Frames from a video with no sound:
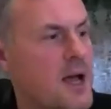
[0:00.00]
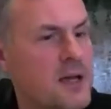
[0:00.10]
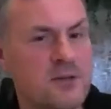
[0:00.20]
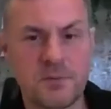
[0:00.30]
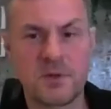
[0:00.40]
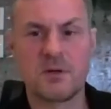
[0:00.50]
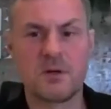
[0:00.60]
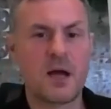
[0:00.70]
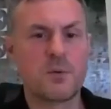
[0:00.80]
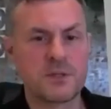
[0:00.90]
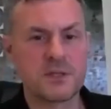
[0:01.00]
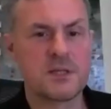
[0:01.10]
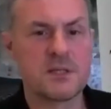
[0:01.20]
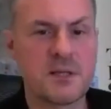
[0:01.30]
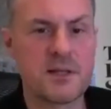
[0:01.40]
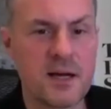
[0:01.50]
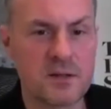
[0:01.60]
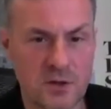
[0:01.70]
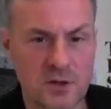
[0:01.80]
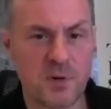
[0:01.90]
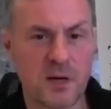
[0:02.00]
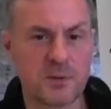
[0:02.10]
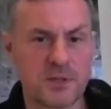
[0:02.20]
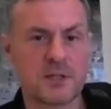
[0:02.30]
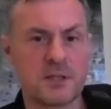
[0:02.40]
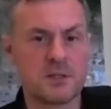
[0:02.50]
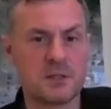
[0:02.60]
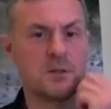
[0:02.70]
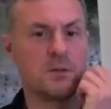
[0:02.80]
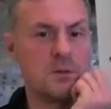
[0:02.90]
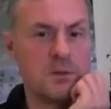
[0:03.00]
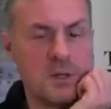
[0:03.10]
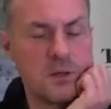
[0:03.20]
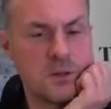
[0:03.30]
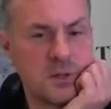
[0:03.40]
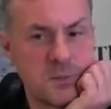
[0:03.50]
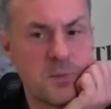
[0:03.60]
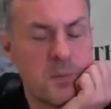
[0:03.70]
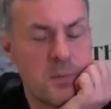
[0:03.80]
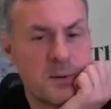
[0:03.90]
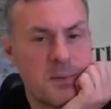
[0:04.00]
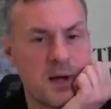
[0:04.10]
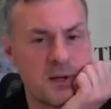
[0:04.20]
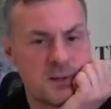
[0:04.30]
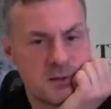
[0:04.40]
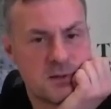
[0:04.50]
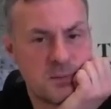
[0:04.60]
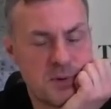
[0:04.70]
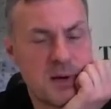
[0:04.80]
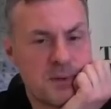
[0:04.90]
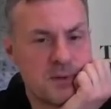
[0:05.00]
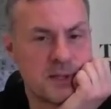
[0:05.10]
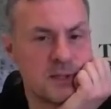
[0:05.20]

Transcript: attribute acquisition to that, and cost per acquisition to to put money behind the brand building.